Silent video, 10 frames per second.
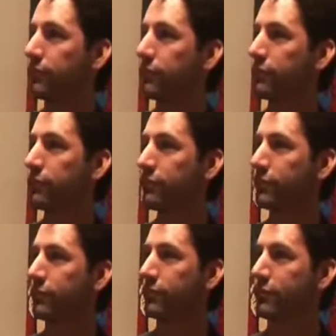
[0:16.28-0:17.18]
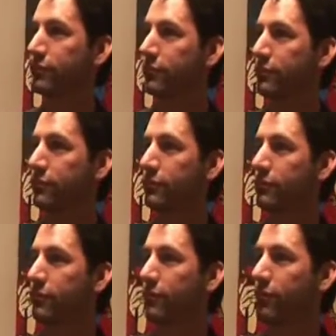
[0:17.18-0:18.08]

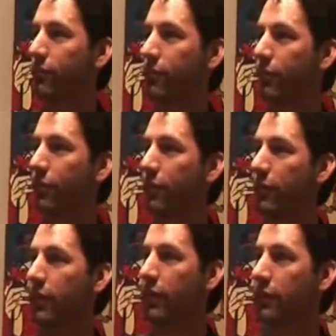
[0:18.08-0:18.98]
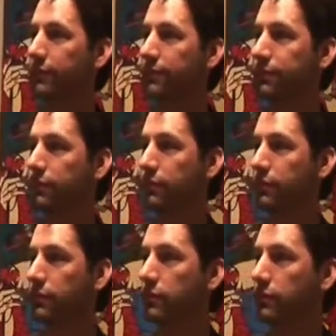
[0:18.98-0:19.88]

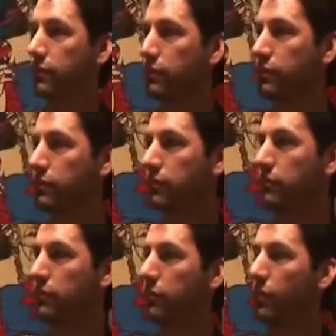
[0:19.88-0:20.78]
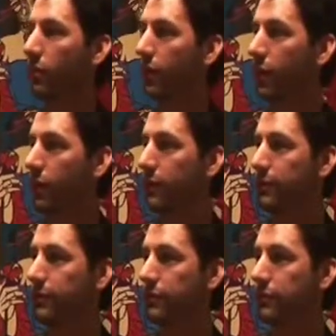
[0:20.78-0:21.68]

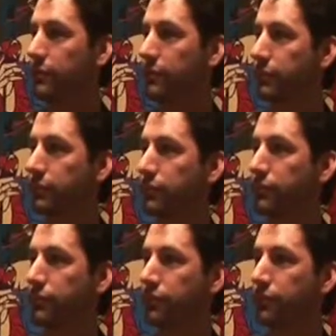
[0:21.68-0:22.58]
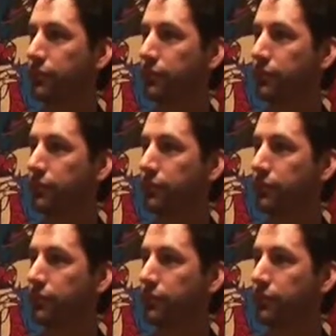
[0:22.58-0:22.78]
The person shown says nothing.